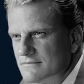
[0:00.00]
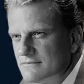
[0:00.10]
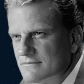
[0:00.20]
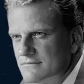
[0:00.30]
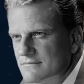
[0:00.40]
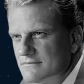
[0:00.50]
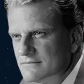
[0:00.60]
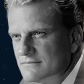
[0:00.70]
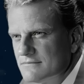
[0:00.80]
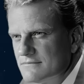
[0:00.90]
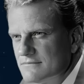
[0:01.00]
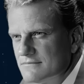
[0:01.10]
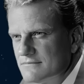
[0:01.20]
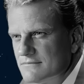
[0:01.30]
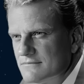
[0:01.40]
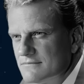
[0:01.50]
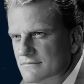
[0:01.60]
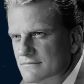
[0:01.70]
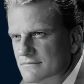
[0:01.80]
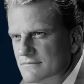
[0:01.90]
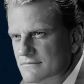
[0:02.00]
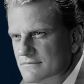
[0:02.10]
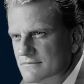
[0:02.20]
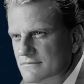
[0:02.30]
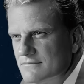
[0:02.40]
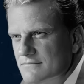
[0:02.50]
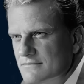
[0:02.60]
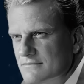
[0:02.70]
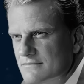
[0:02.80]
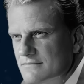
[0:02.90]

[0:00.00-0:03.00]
No one is speaking in this clip.